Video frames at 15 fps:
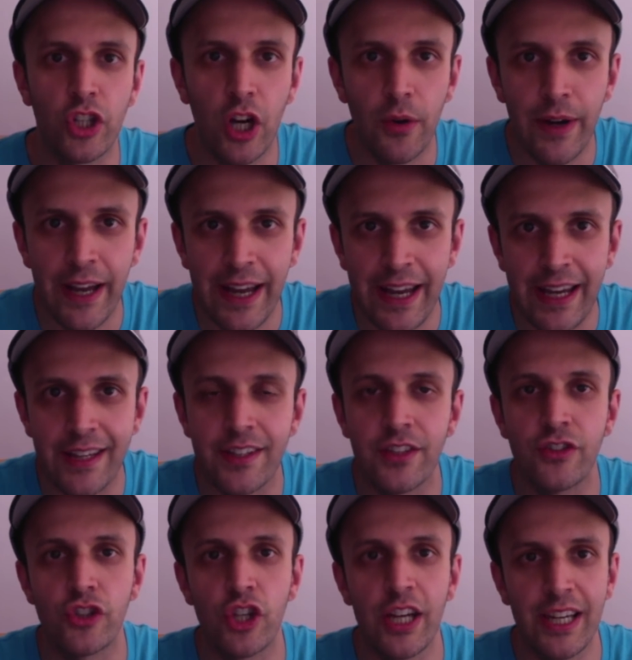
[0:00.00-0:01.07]
go ahead
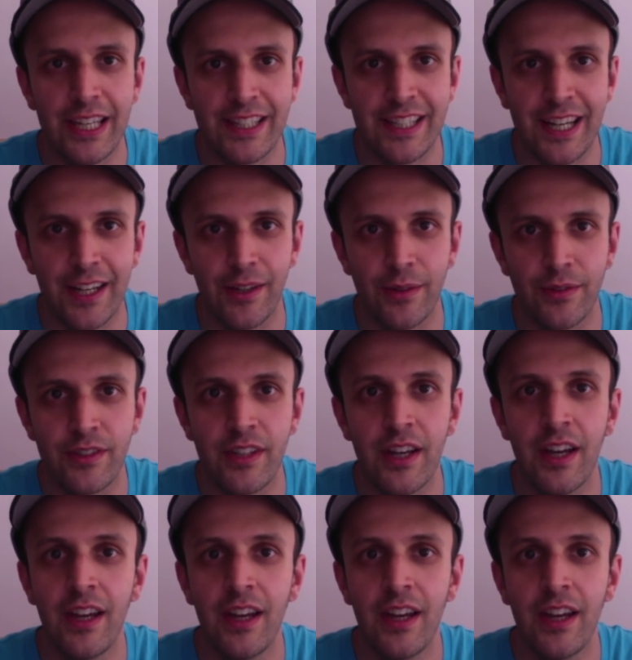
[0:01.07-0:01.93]
and check it out.